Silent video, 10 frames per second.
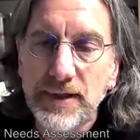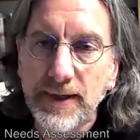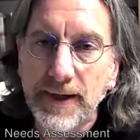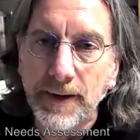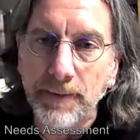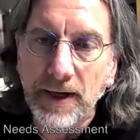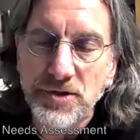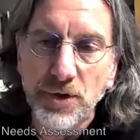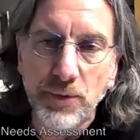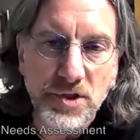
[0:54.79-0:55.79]
And
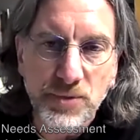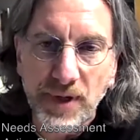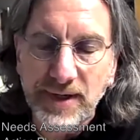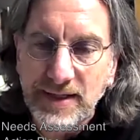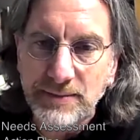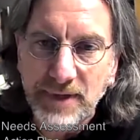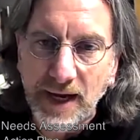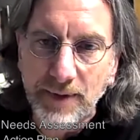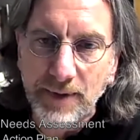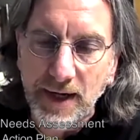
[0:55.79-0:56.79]
so we just want to take some
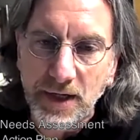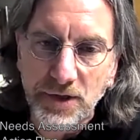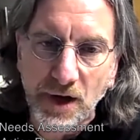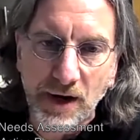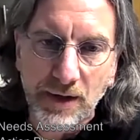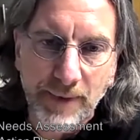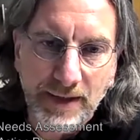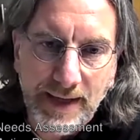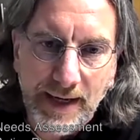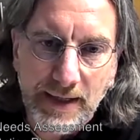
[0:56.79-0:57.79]
time today to talk
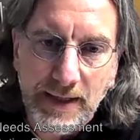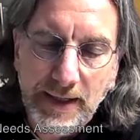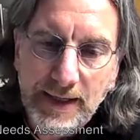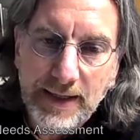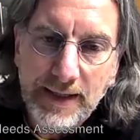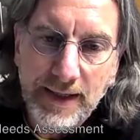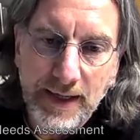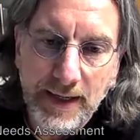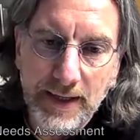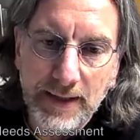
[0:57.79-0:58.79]
about that.
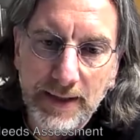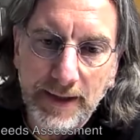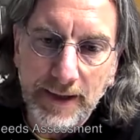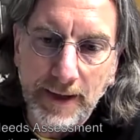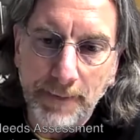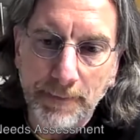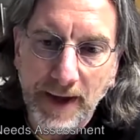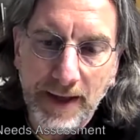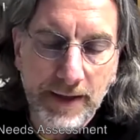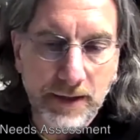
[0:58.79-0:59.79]
And
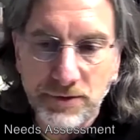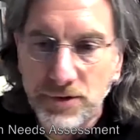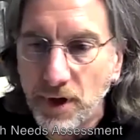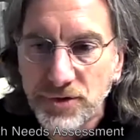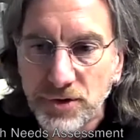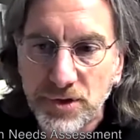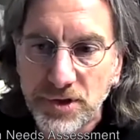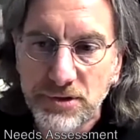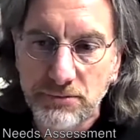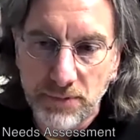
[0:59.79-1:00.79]
then also
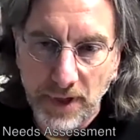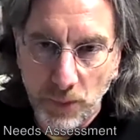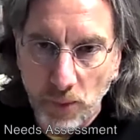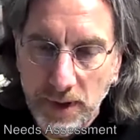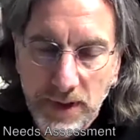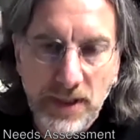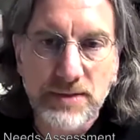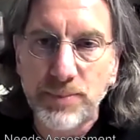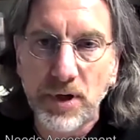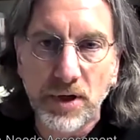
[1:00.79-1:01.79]
just like what it is,
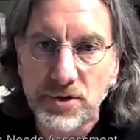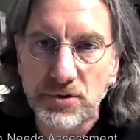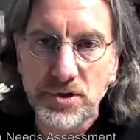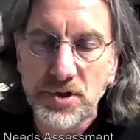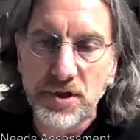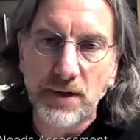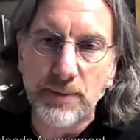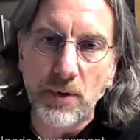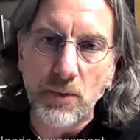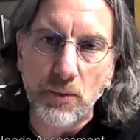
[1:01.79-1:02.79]
but also just to talk
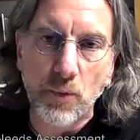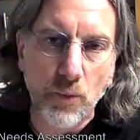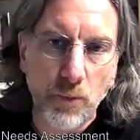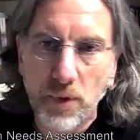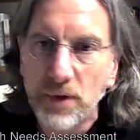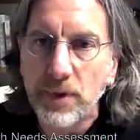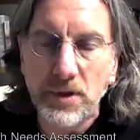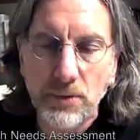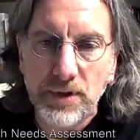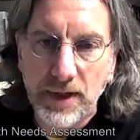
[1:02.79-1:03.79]
about what do we
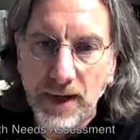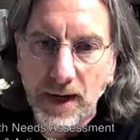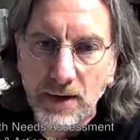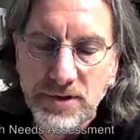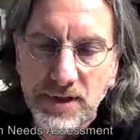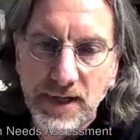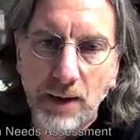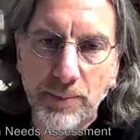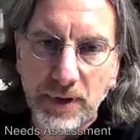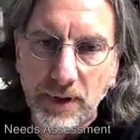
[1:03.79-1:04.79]
do with it? How it
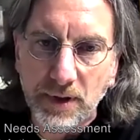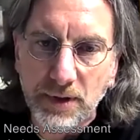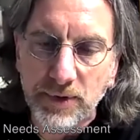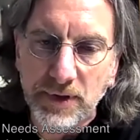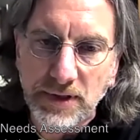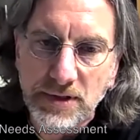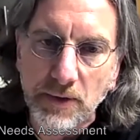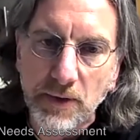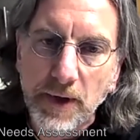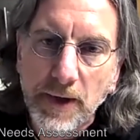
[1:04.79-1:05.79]
helping our community?
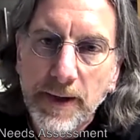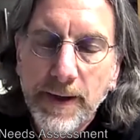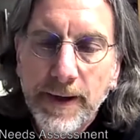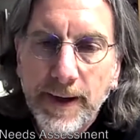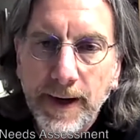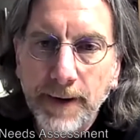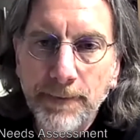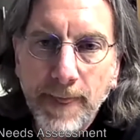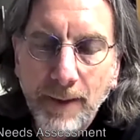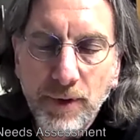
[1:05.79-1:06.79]
So
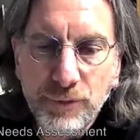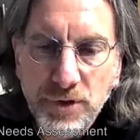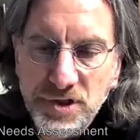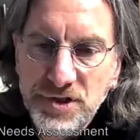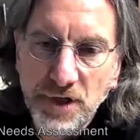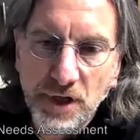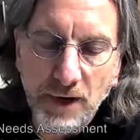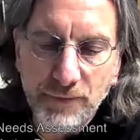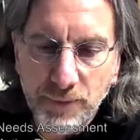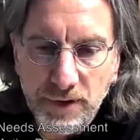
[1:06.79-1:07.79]
how about if we just start
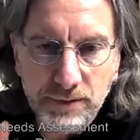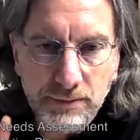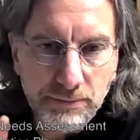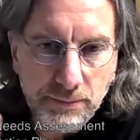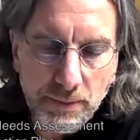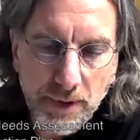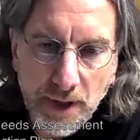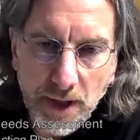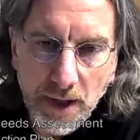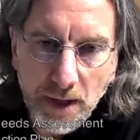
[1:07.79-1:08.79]
off with
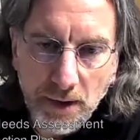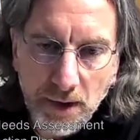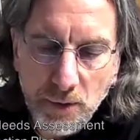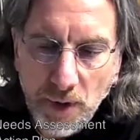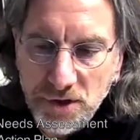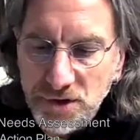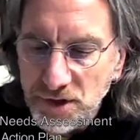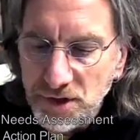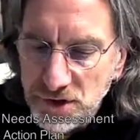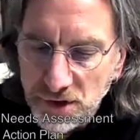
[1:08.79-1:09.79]
a
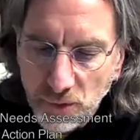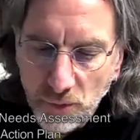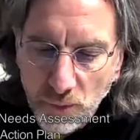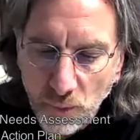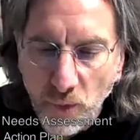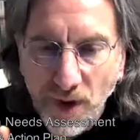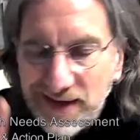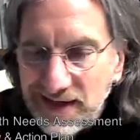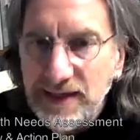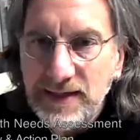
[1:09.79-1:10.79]
question, Jill? What
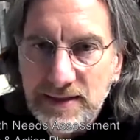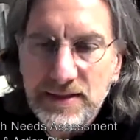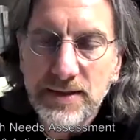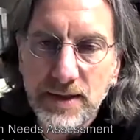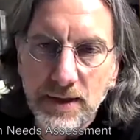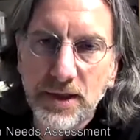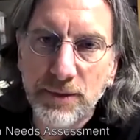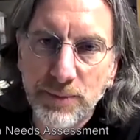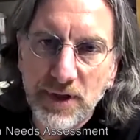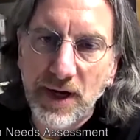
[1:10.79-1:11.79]
is the
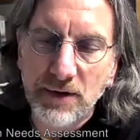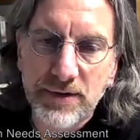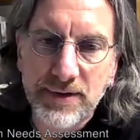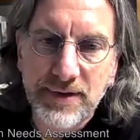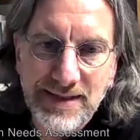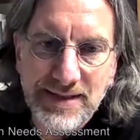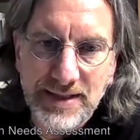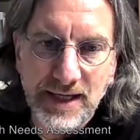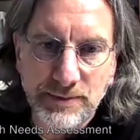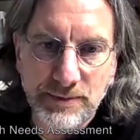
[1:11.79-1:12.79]
community health needs
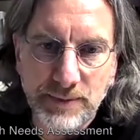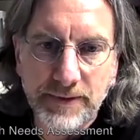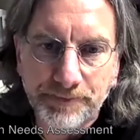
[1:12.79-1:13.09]
assessment?